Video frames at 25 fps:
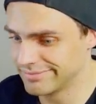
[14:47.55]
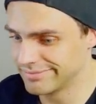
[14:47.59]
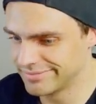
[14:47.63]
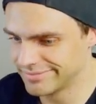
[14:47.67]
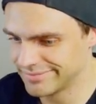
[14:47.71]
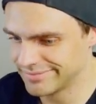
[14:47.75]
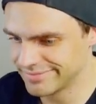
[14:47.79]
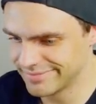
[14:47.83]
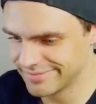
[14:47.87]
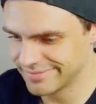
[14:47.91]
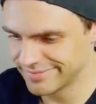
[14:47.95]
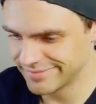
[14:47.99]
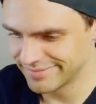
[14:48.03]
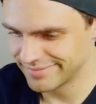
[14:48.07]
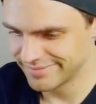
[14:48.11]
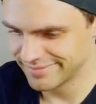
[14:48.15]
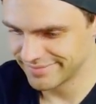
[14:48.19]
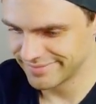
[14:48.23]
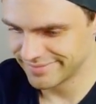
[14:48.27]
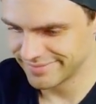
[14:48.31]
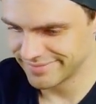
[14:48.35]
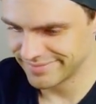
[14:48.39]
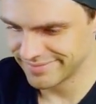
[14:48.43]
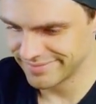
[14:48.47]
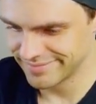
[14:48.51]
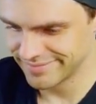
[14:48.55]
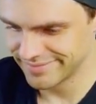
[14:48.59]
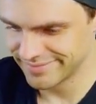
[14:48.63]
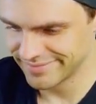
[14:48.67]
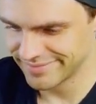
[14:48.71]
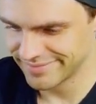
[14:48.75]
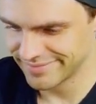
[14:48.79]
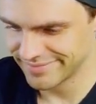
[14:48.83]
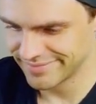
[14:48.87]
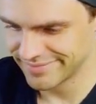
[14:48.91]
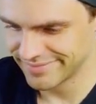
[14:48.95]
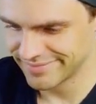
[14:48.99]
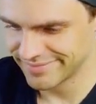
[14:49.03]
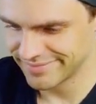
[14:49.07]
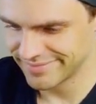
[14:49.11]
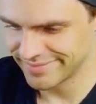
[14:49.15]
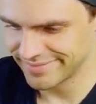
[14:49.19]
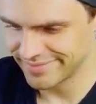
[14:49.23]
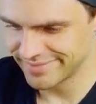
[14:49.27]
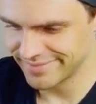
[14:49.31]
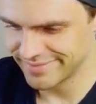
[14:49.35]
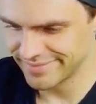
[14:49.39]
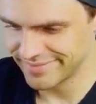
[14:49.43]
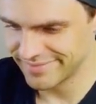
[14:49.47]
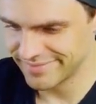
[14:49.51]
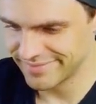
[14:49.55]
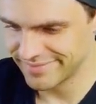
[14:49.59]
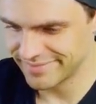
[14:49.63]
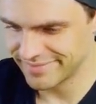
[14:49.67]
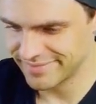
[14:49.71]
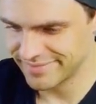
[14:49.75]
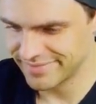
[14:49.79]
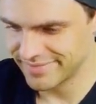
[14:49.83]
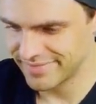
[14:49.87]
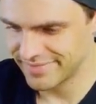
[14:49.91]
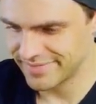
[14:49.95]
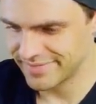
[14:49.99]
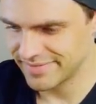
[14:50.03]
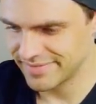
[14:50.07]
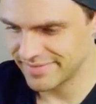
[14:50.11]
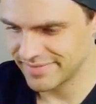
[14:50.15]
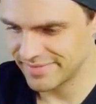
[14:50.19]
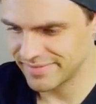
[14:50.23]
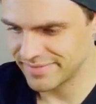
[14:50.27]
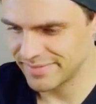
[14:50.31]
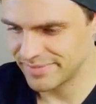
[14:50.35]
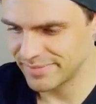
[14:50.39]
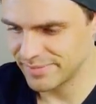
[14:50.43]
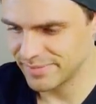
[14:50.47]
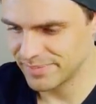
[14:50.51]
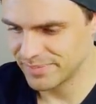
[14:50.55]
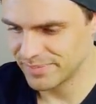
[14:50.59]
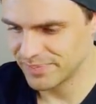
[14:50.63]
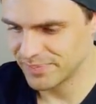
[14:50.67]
(silence)